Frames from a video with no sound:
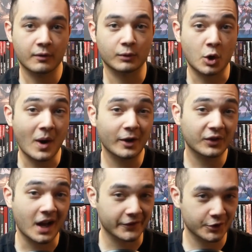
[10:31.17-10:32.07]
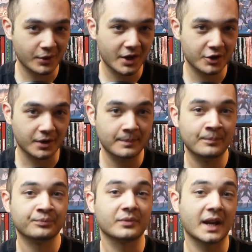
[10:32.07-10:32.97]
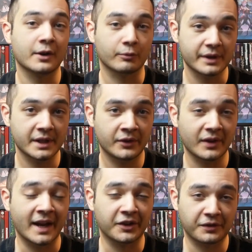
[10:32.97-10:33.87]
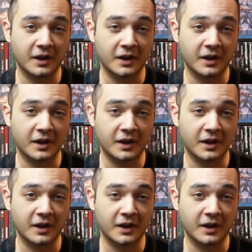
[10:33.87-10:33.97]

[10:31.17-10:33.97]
requires concentration, and reads as